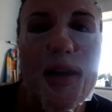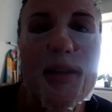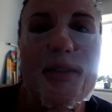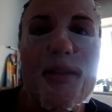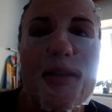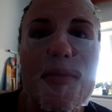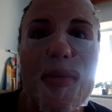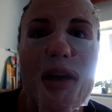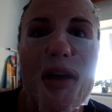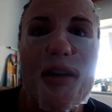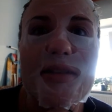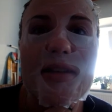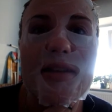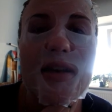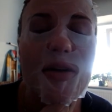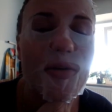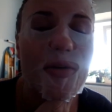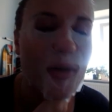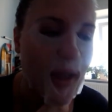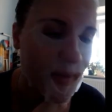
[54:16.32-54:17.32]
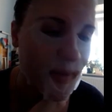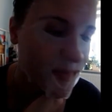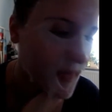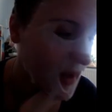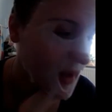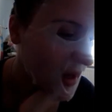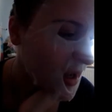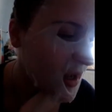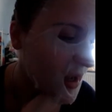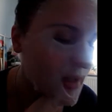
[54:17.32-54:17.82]
It's amazing. Okay,
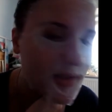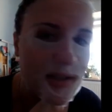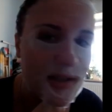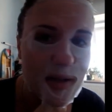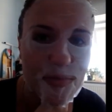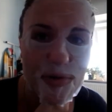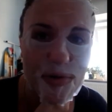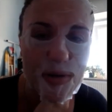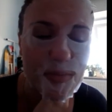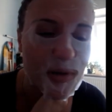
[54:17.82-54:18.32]
I'll stop